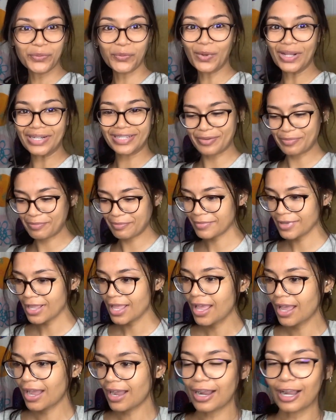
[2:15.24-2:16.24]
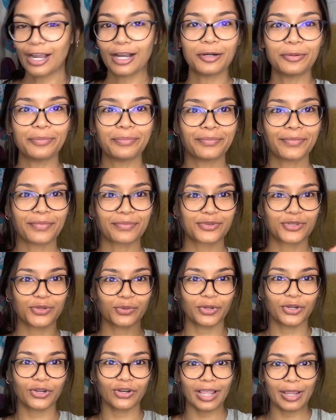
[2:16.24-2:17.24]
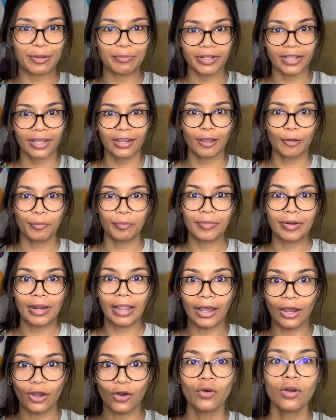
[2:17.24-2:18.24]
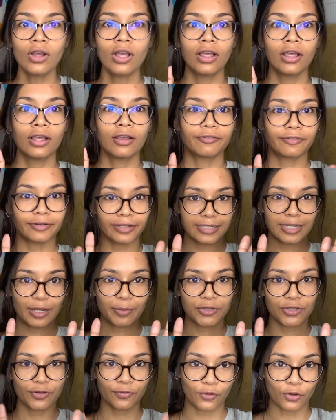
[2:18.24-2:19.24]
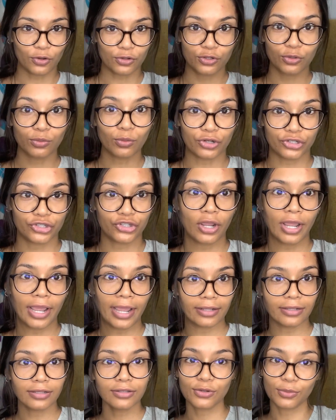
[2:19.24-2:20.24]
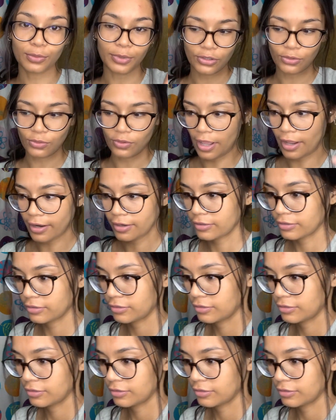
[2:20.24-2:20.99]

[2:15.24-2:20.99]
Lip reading: welcome. So we're gonna empty our cup now. First step is of course to wash your hands, so we'll do that.